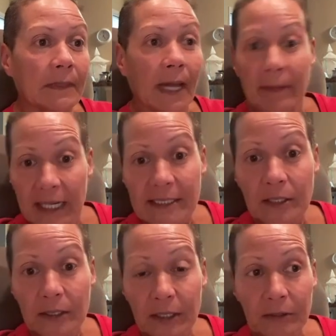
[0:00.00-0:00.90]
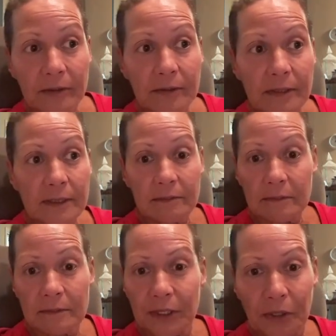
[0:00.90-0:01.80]
I mean, that's good news.
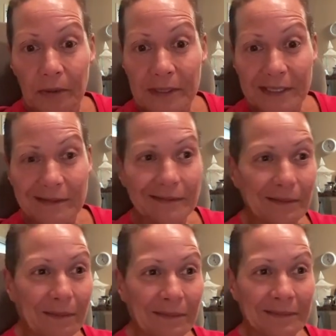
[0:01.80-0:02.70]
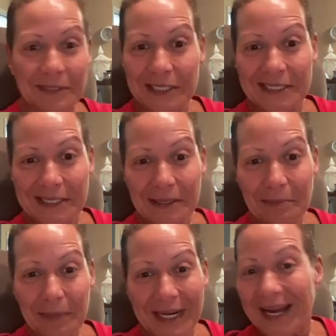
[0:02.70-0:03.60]
It's just a
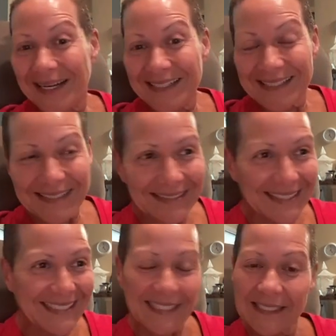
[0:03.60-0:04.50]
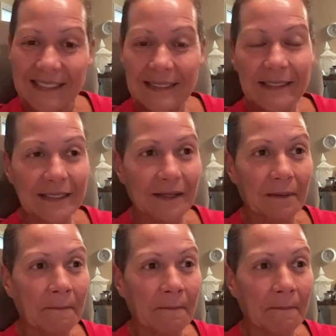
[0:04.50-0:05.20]
benign cyst, and